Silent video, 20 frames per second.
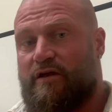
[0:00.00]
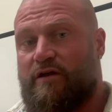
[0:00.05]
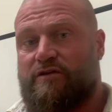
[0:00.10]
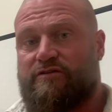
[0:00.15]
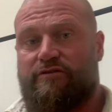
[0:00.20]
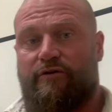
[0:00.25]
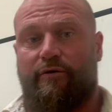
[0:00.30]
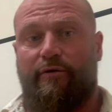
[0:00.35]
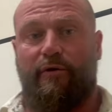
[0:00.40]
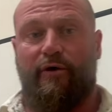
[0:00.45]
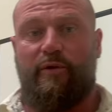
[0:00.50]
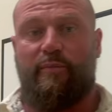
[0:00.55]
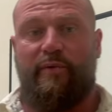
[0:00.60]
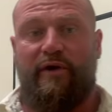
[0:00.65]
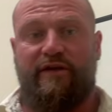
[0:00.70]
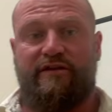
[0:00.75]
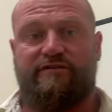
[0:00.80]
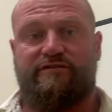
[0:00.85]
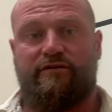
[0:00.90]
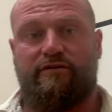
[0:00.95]
So
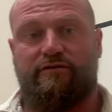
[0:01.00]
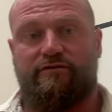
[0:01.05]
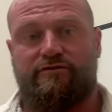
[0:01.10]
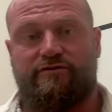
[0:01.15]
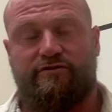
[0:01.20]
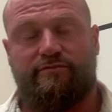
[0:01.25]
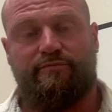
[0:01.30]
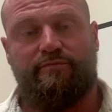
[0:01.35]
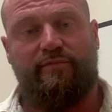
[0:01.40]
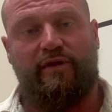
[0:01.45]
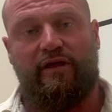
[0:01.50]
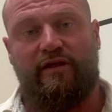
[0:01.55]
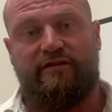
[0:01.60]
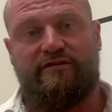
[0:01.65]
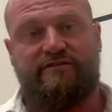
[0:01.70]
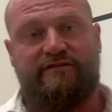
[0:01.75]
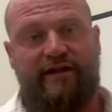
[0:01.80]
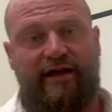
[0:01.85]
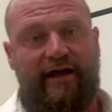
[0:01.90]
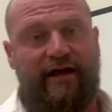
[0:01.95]
oil-based solution
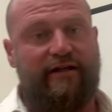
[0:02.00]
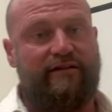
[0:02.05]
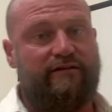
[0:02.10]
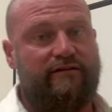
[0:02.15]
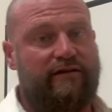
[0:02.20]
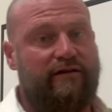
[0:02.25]
means that